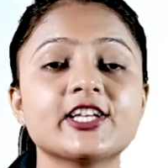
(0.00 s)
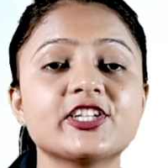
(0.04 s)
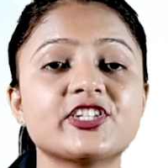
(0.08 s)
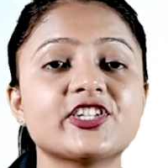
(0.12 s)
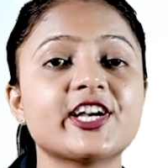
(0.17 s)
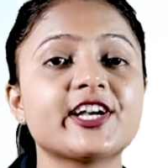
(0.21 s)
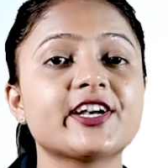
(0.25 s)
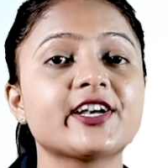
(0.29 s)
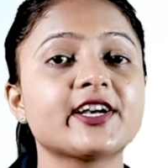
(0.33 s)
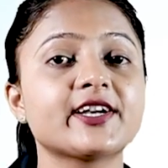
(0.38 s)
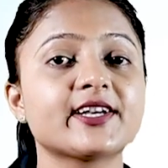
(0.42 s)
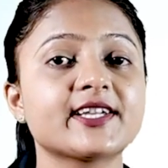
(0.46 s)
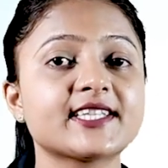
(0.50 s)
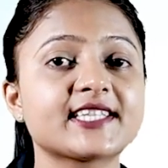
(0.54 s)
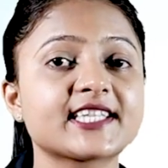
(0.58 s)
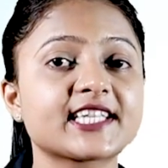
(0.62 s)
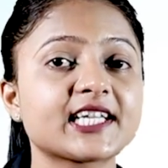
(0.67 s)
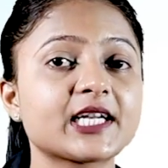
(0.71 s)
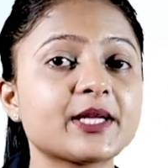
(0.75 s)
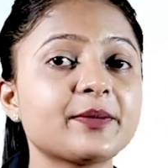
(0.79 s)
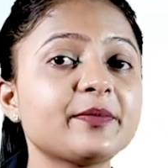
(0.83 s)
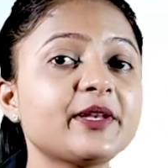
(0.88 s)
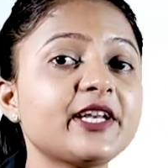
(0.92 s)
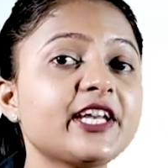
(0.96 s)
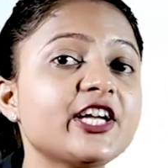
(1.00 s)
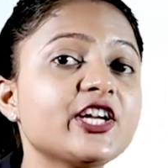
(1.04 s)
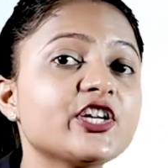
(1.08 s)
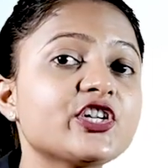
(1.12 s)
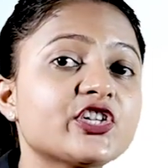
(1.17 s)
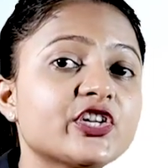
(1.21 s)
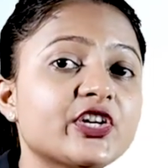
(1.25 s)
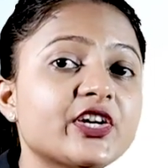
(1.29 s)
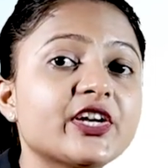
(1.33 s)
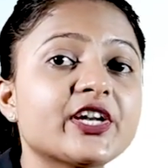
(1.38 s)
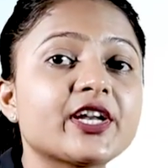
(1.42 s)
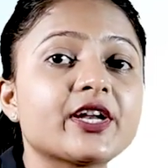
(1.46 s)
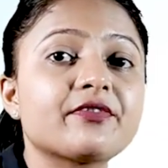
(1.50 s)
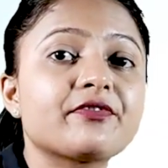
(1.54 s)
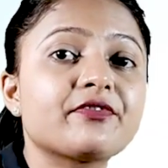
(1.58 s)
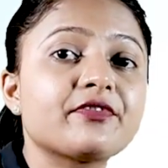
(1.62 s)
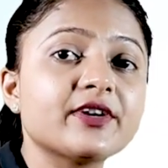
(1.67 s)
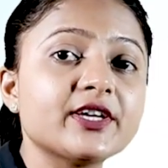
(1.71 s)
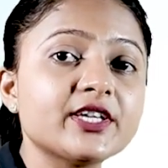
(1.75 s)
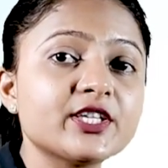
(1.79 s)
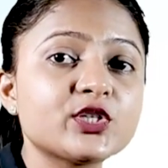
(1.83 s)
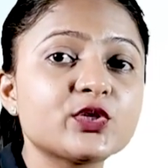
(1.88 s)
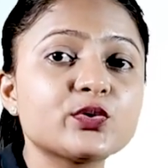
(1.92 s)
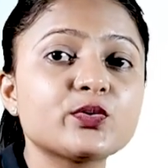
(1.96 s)
Gender discrimination
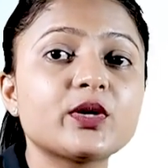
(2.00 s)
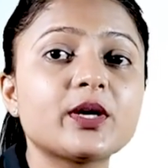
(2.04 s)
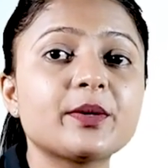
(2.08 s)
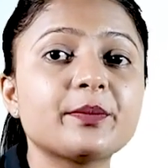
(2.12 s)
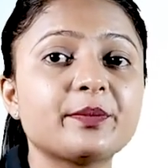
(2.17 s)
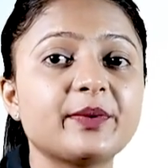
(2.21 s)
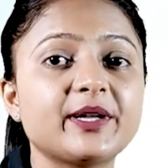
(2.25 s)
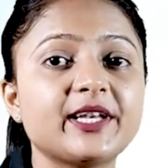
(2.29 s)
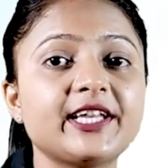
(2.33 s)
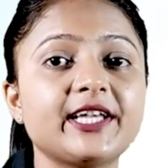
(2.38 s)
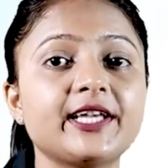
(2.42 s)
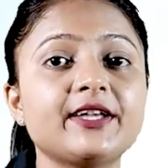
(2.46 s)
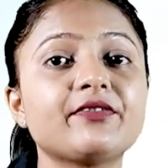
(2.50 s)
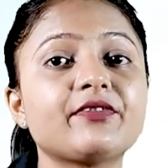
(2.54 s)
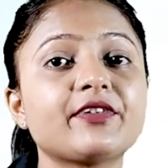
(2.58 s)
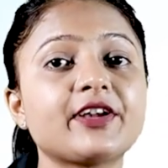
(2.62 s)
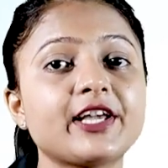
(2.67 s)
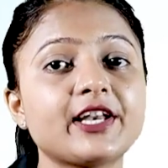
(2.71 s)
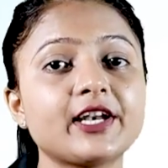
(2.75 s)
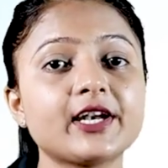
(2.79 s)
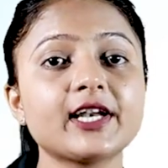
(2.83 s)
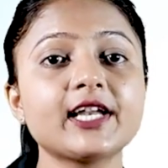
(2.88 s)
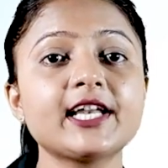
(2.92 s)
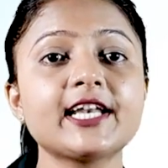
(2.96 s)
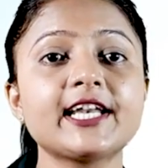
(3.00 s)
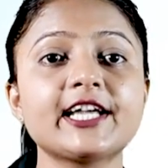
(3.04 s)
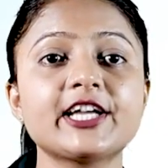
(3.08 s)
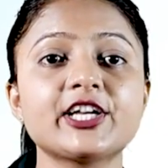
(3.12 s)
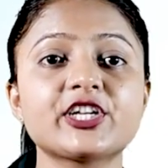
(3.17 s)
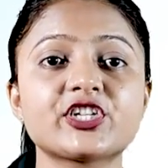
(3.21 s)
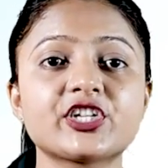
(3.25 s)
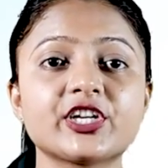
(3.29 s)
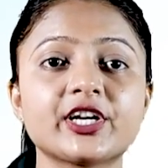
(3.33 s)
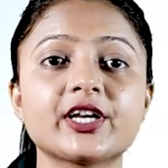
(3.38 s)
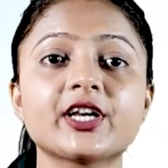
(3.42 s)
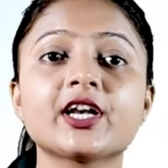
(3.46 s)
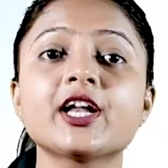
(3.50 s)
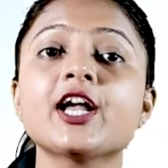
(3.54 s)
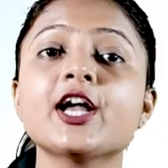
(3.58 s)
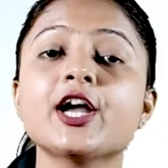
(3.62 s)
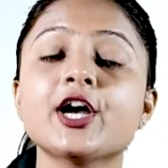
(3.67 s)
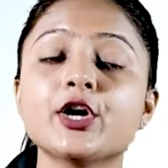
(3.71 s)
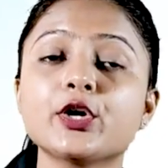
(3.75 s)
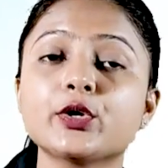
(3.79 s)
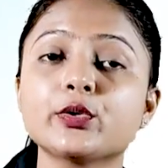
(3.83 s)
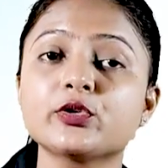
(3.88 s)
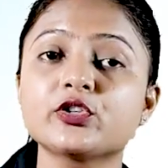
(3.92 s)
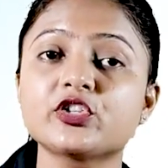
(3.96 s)
refers to a belief in relation
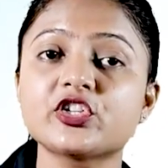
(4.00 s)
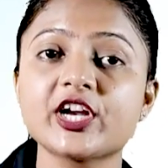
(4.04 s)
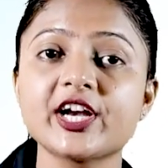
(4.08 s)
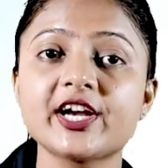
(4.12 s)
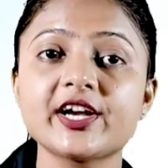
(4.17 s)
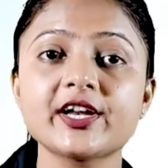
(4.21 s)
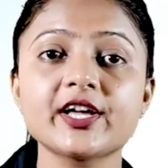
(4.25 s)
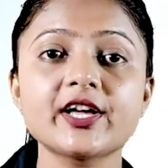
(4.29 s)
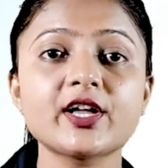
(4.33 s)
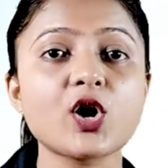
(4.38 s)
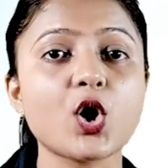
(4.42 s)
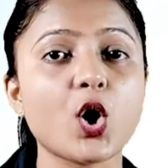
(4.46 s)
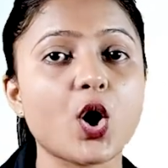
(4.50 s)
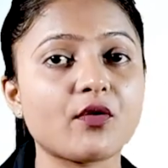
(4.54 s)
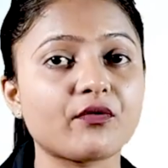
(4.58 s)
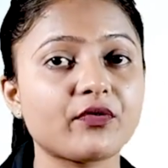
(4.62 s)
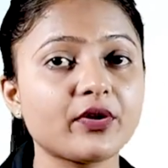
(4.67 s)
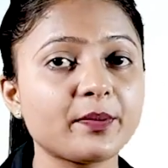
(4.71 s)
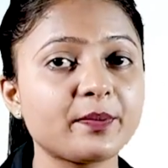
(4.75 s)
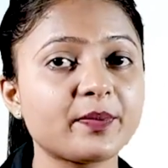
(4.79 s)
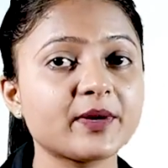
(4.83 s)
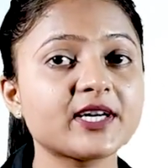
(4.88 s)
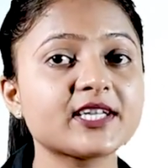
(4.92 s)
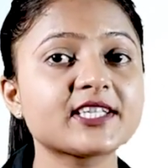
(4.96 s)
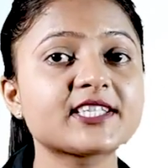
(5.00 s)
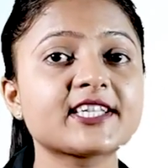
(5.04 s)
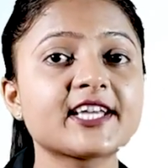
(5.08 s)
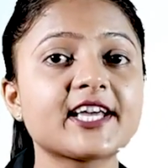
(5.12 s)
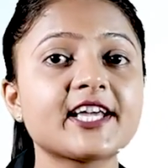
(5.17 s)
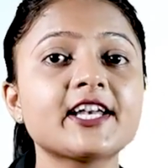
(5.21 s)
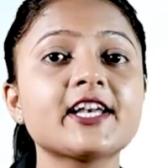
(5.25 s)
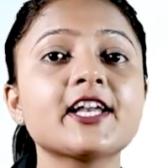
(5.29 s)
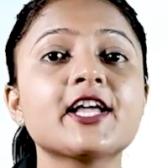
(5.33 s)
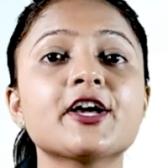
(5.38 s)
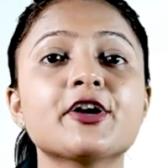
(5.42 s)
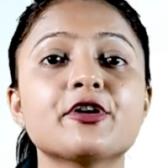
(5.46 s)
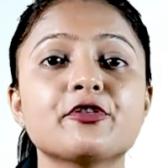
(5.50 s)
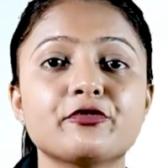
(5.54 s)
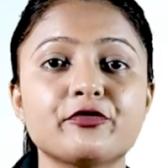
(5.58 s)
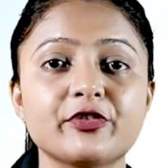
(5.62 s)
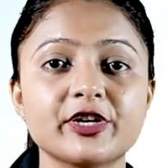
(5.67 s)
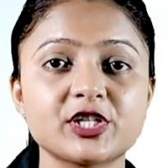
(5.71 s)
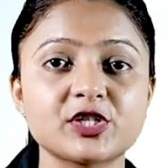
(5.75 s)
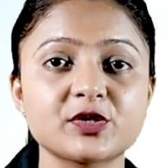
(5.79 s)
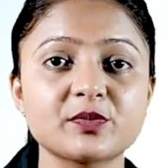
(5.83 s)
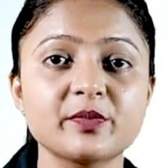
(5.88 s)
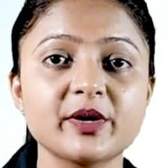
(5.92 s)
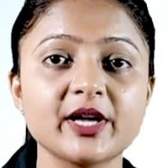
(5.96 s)
to gender of a person
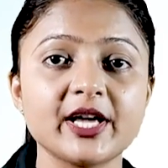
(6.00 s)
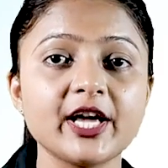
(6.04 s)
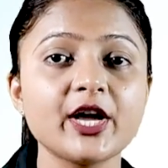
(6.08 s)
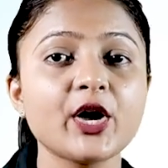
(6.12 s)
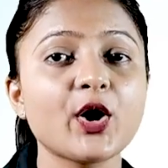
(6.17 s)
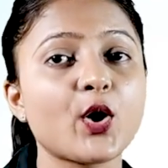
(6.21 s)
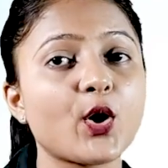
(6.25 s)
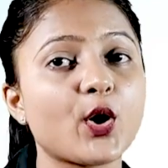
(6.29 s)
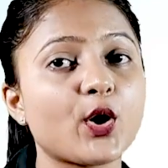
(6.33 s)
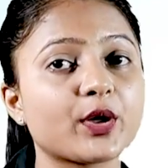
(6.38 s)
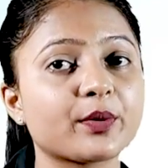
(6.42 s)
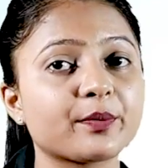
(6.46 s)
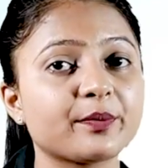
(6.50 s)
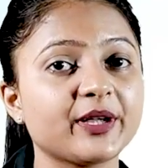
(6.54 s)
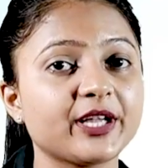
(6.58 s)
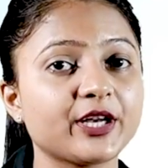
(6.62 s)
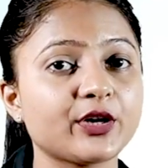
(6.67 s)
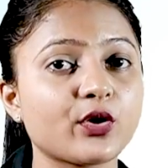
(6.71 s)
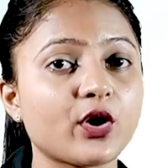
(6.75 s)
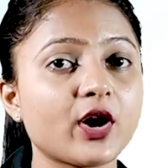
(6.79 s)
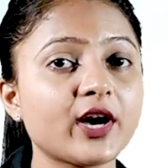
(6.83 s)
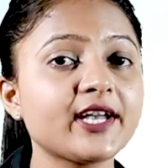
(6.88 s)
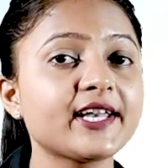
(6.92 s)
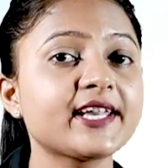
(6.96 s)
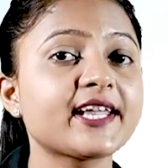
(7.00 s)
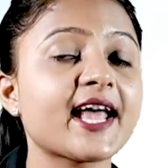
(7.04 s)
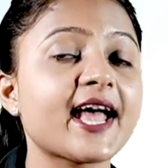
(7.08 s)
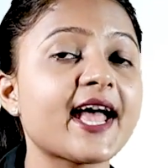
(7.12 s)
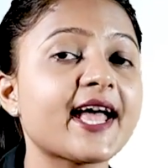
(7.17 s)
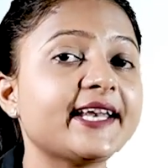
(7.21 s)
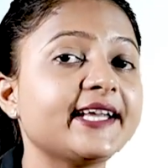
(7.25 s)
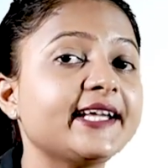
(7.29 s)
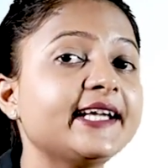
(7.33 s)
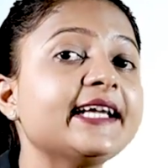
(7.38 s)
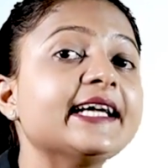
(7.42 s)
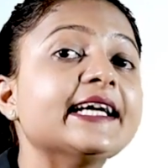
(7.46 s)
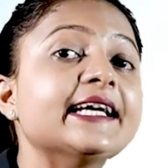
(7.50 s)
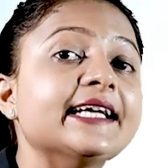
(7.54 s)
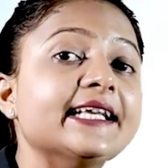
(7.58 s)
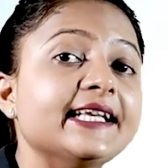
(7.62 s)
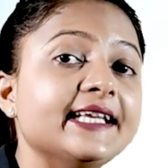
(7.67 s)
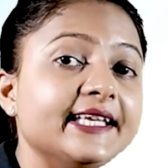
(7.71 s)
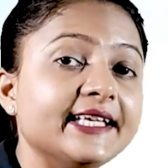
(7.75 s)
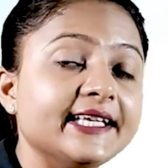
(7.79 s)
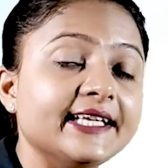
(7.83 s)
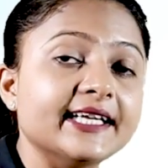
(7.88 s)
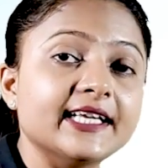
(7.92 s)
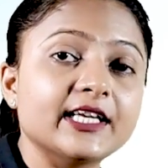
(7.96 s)
which may or may not carry
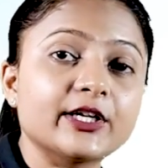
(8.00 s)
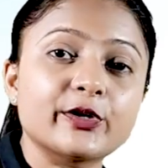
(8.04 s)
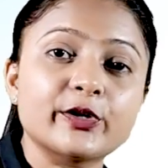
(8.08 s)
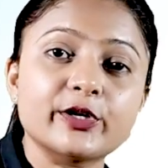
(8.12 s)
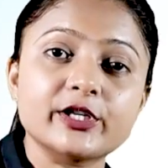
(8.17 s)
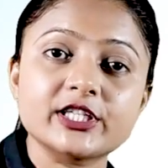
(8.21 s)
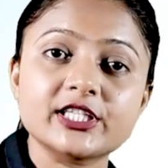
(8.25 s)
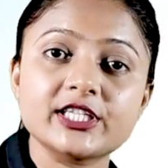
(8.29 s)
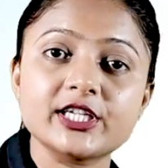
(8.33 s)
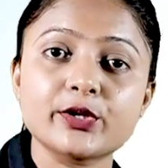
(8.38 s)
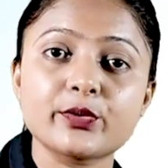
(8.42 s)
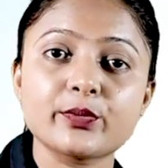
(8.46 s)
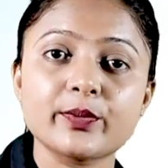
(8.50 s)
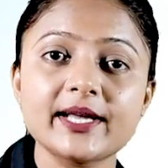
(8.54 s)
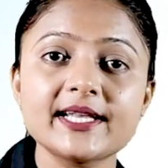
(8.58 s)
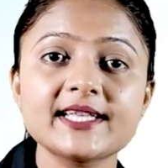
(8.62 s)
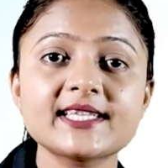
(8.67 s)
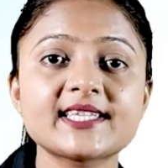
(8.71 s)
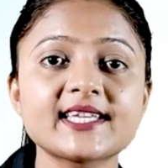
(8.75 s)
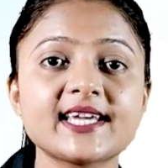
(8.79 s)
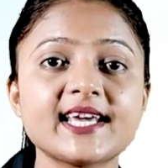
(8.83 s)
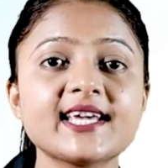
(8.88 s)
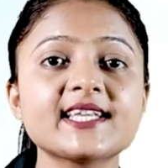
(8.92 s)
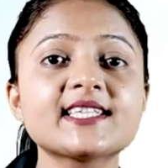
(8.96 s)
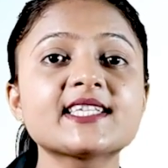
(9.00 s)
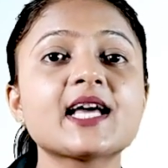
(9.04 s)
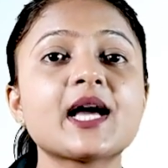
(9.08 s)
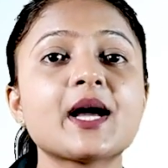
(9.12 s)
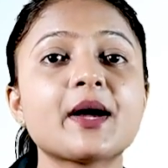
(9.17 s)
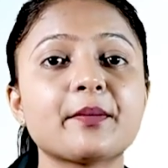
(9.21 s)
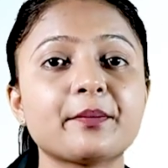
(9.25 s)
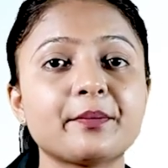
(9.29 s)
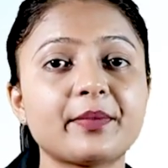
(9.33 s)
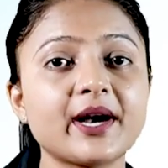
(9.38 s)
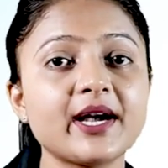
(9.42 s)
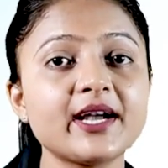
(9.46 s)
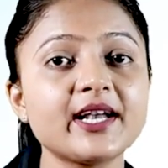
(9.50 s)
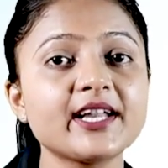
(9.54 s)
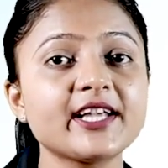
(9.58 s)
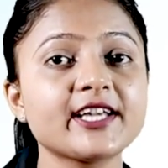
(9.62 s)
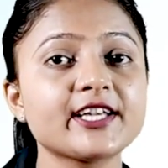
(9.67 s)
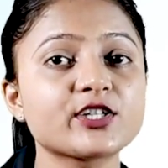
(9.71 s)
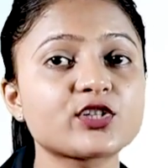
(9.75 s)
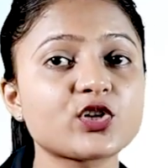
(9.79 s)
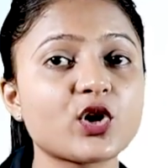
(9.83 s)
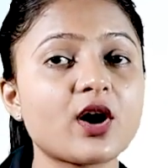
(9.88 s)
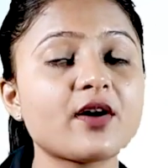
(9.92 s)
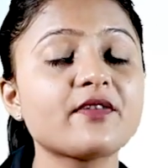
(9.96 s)
legal consequences but
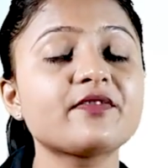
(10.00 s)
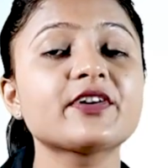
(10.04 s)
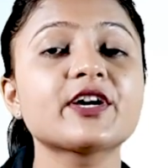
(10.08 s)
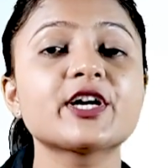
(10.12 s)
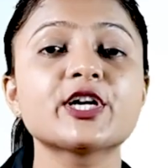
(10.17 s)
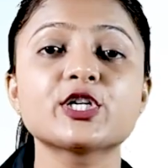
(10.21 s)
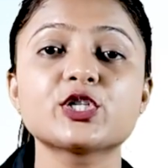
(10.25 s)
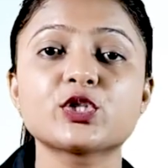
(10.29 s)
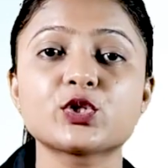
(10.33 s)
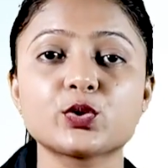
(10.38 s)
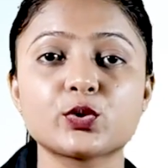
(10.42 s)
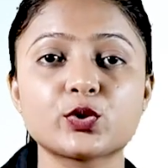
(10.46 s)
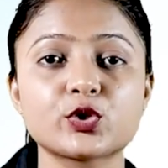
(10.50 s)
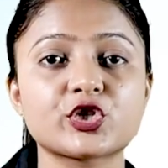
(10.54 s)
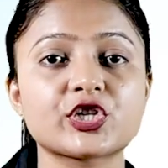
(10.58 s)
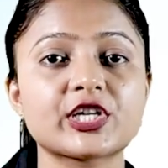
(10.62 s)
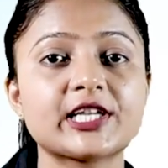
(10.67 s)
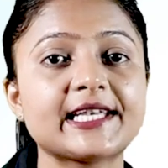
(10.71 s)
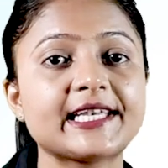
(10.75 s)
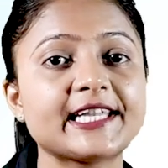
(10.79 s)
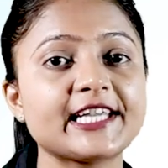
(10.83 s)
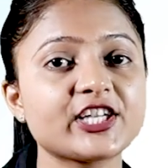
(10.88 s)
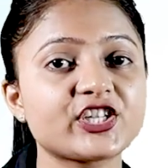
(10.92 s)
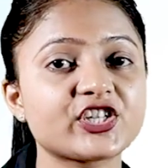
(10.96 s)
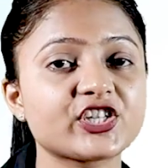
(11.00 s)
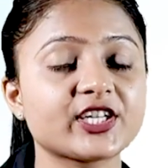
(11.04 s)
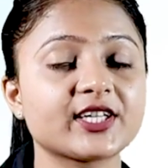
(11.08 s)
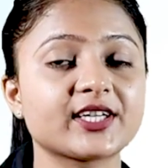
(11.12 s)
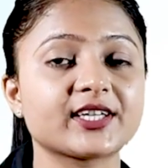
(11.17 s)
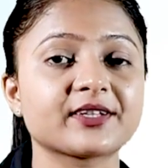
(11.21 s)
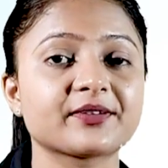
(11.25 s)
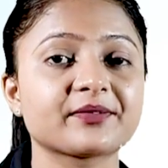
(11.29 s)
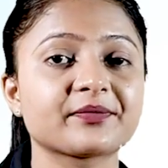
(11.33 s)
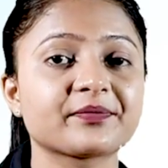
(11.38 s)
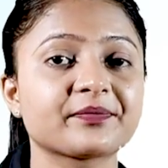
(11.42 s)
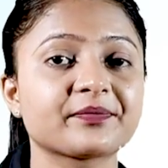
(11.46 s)
is of social nature.